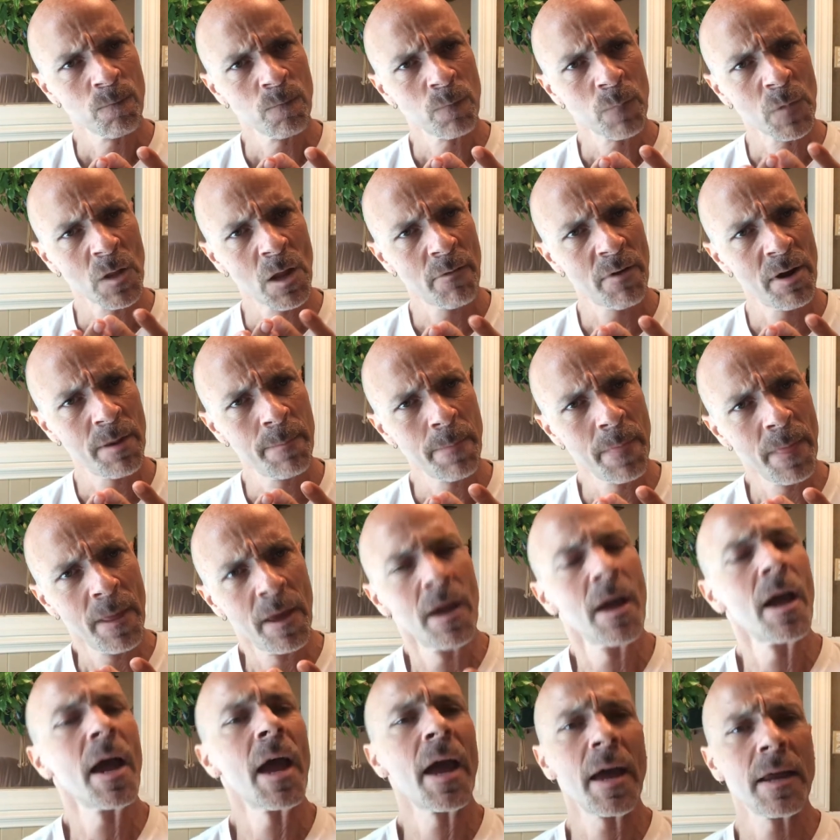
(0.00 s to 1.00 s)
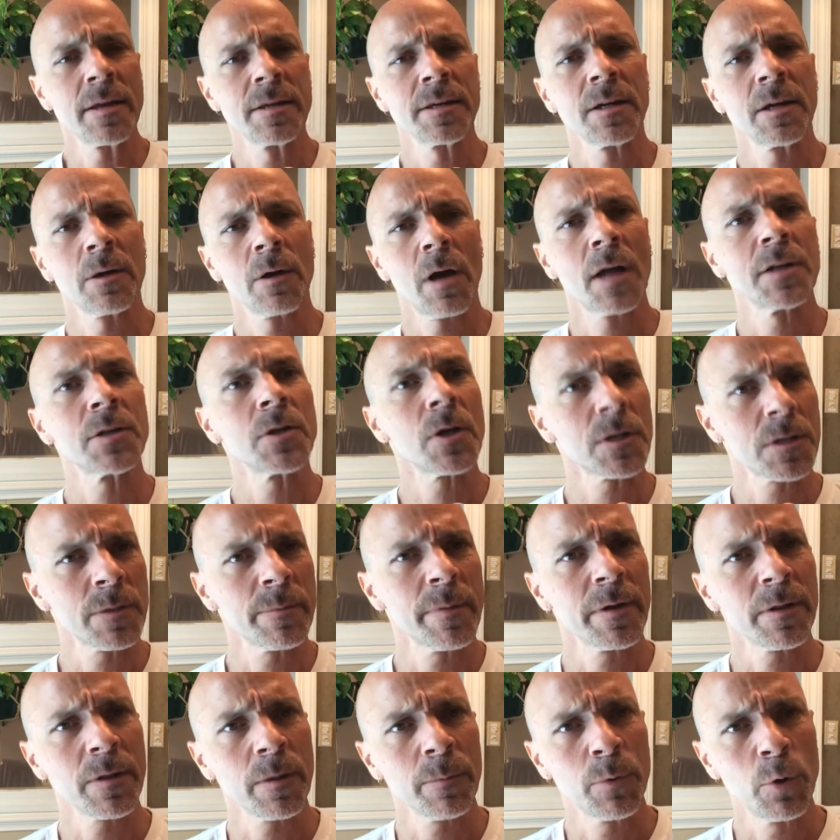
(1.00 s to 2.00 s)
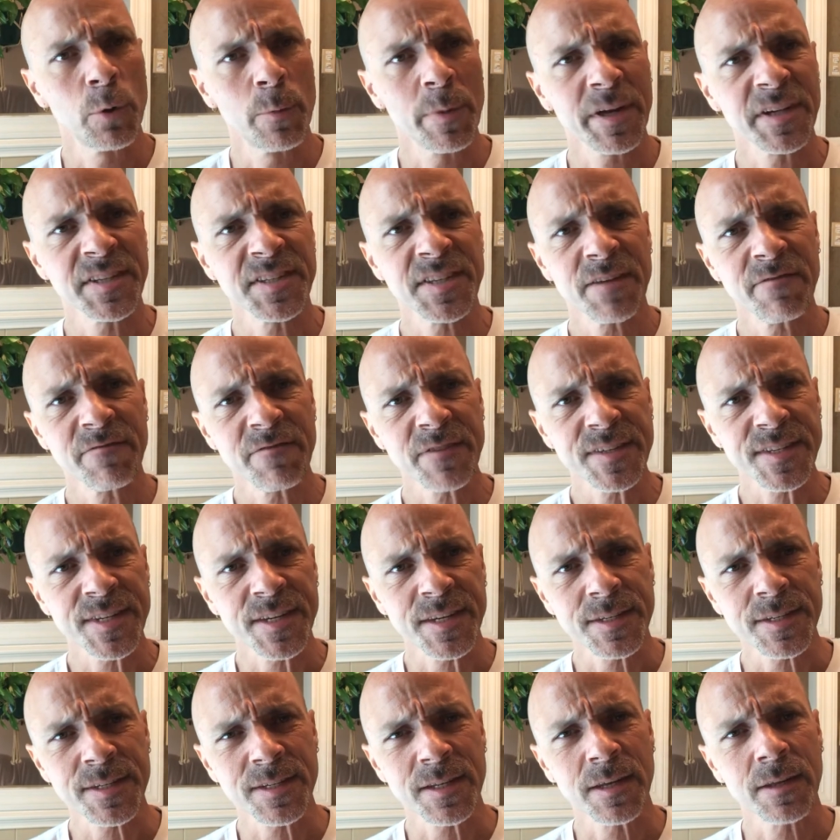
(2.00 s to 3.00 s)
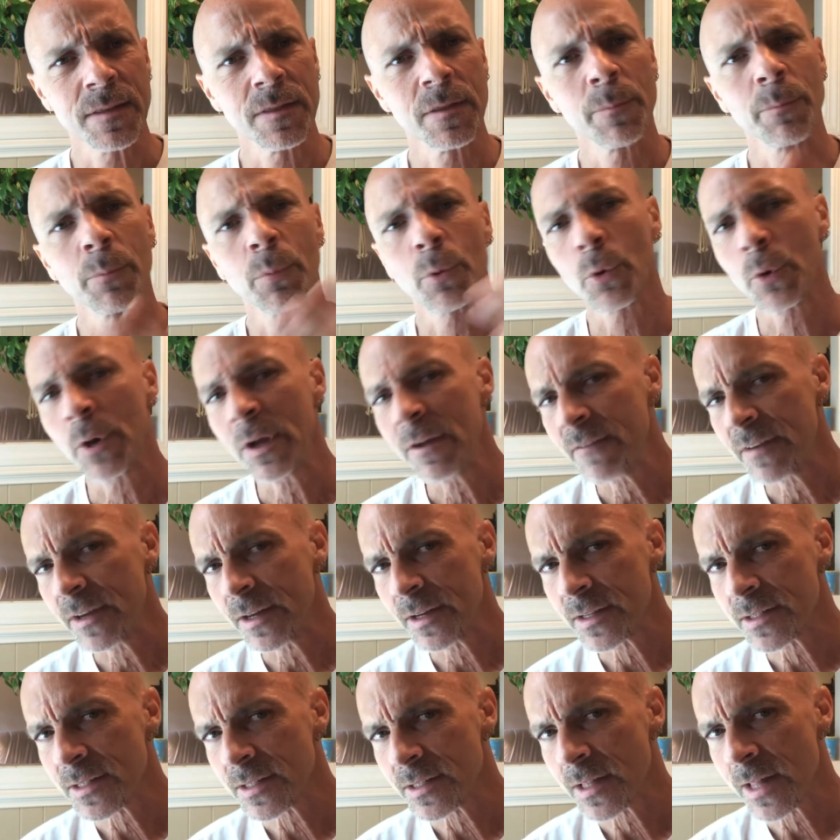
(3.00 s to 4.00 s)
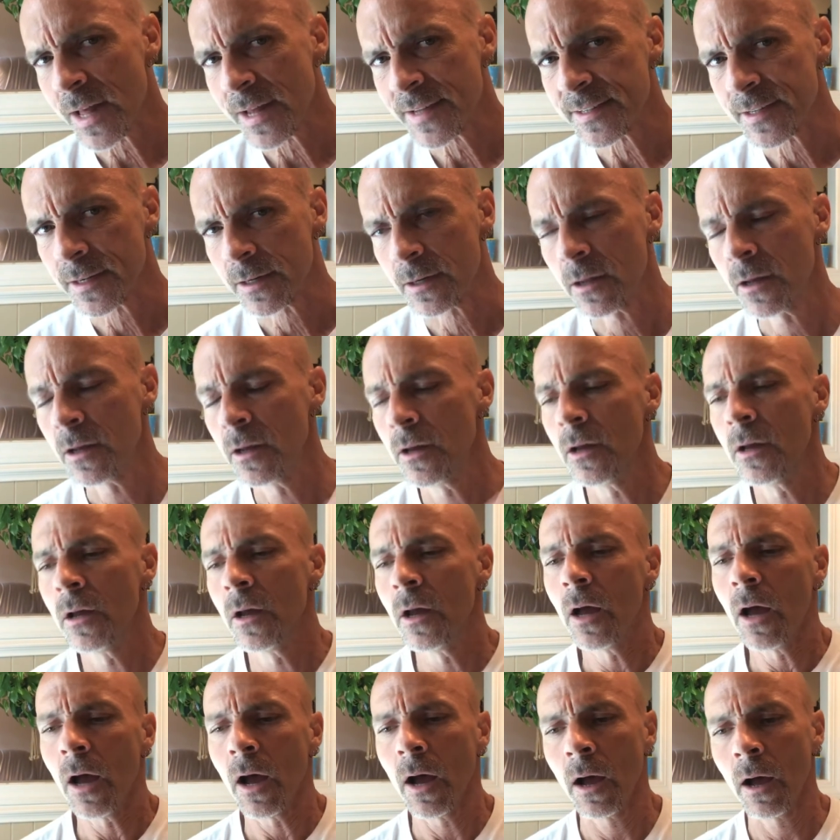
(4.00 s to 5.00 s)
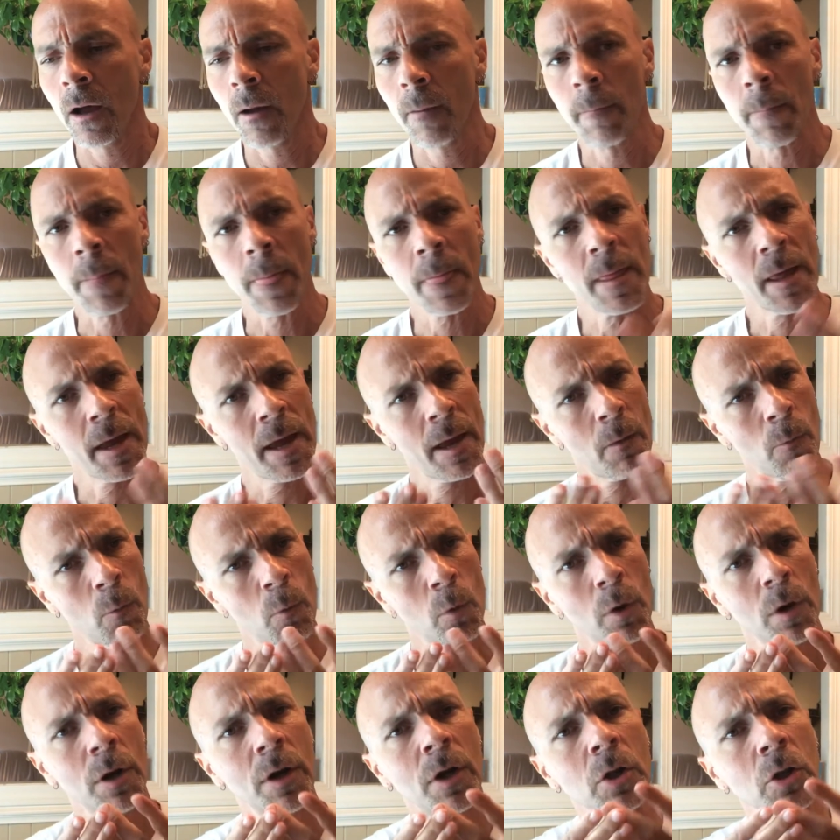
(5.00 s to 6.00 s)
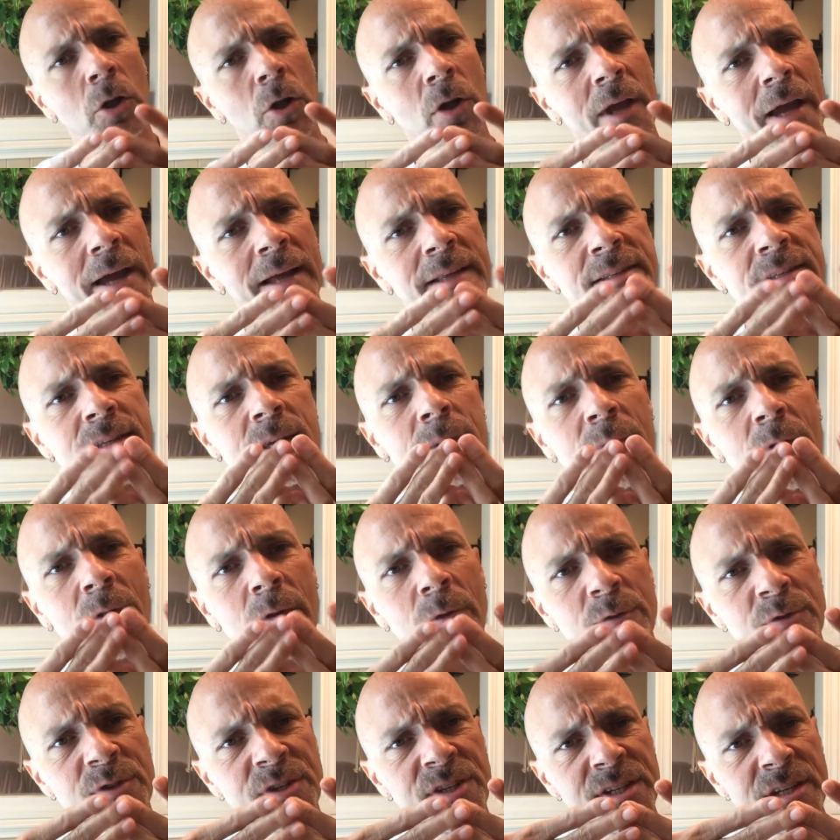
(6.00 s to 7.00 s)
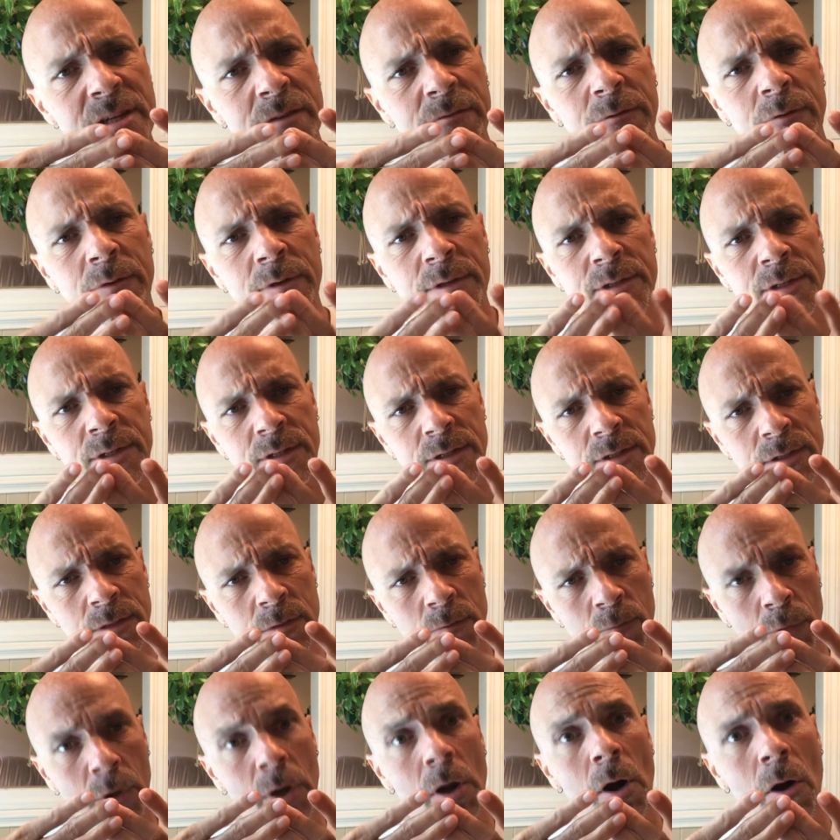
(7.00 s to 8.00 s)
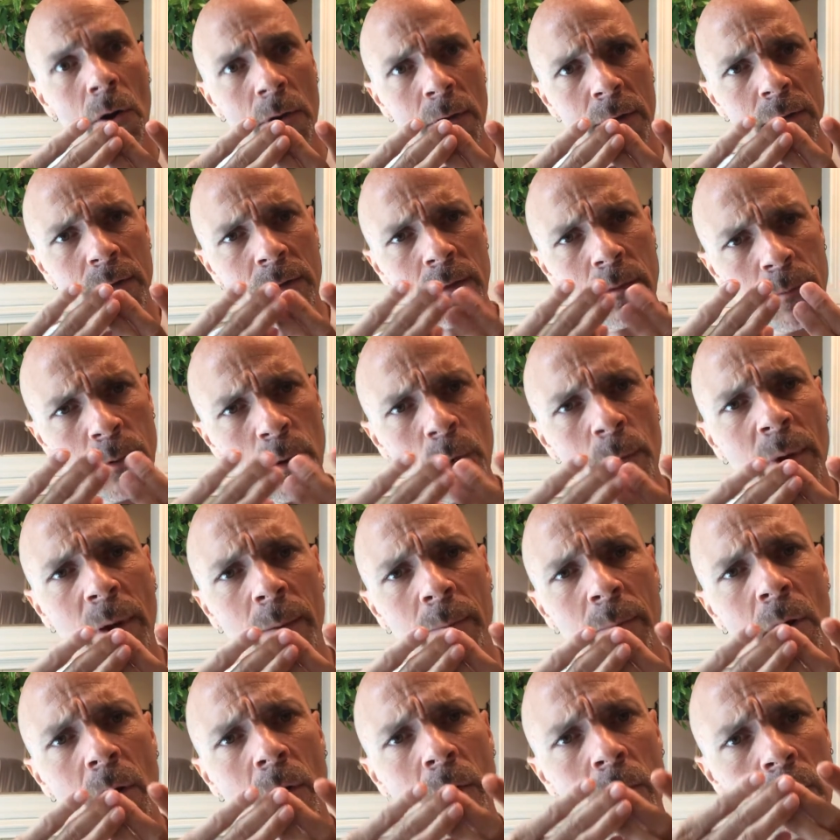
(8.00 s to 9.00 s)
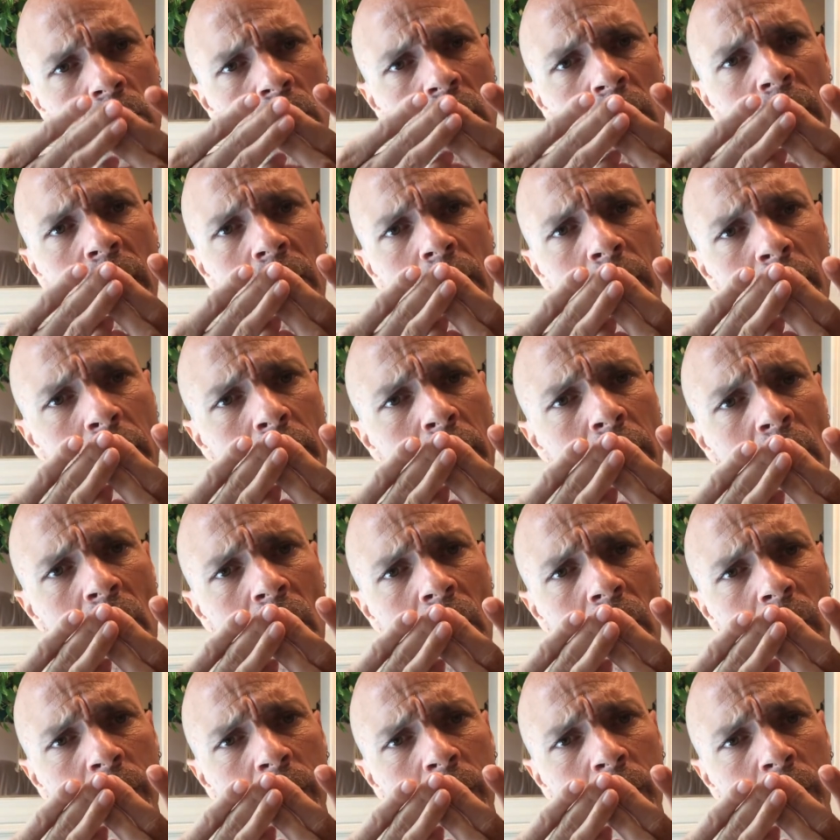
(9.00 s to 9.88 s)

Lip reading: All right? And I talked about the pubic symphysis in the previous lesson. And we're going to look at some of those differences regarding the pubic bone and